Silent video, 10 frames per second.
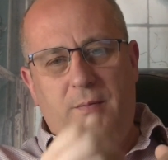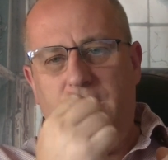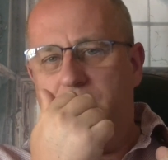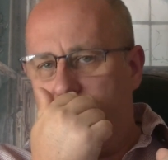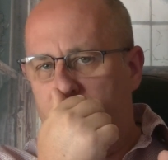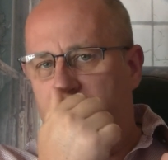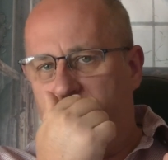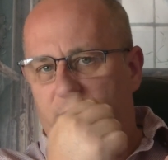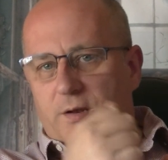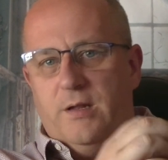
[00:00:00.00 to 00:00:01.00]
a bit
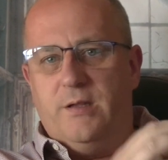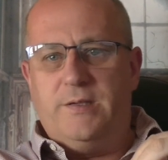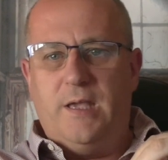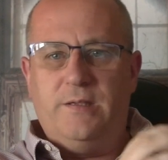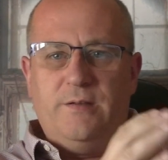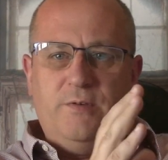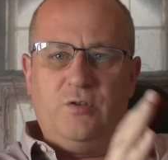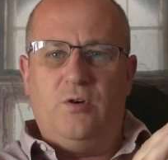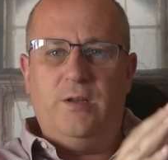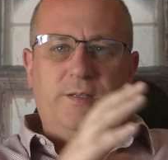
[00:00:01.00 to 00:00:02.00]
different in the sense of he's
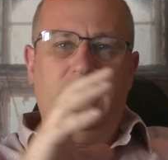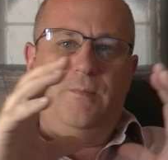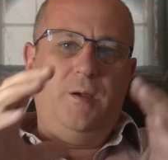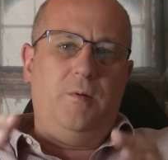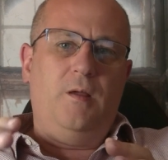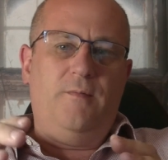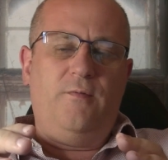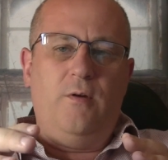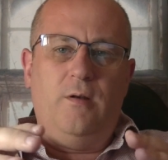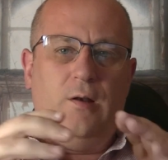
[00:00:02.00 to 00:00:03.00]
trying to set people up
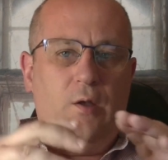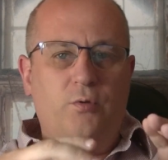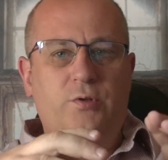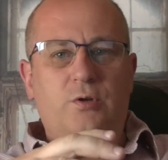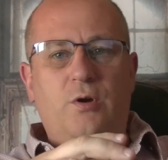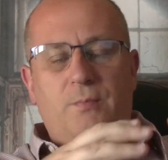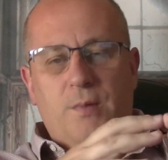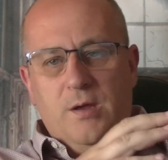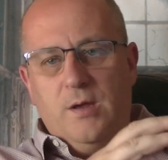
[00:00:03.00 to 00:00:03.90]
for a long-term